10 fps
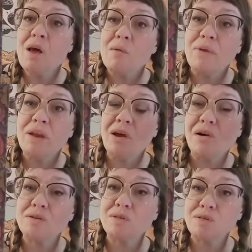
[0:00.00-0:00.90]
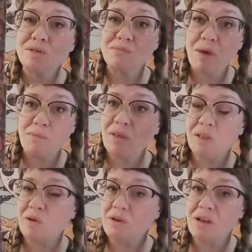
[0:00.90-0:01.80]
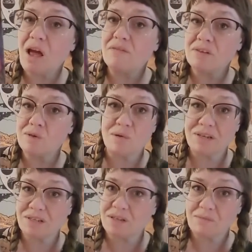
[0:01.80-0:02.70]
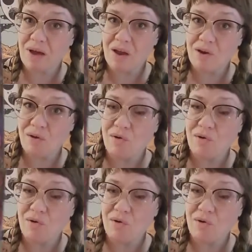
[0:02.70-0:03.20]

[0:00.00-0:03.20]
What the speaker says: But it also just might mean that you didn't have a choice in the matter.